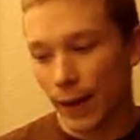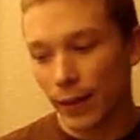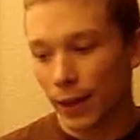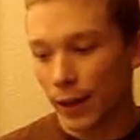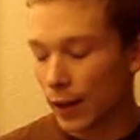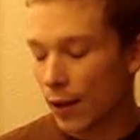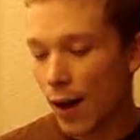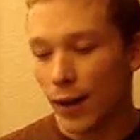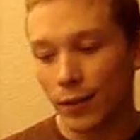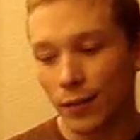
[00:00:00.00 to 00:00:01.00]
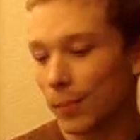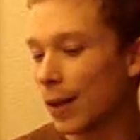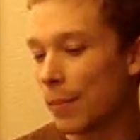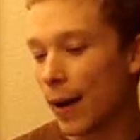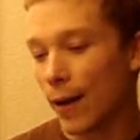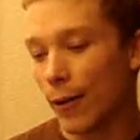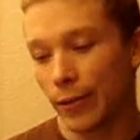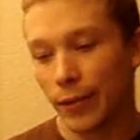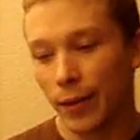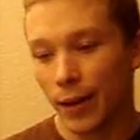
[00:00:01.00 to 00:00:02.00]
I think it cost me
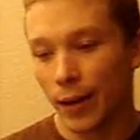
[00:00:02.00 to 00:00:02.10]
about,